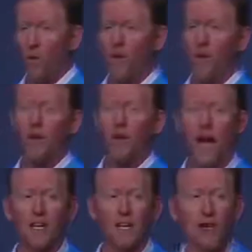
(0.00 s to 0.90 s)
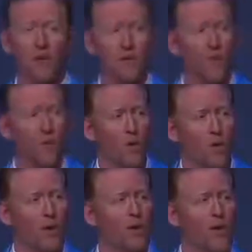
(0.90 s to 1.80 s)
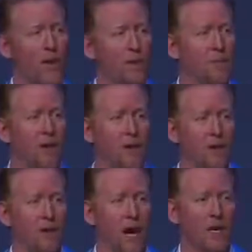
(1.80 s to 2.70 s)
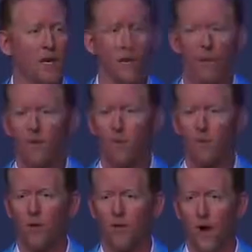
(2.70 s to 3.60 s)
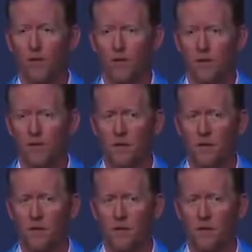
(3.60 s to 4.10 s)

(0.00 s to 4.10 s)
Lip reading: We are not going for fame, and we are not going for bravado.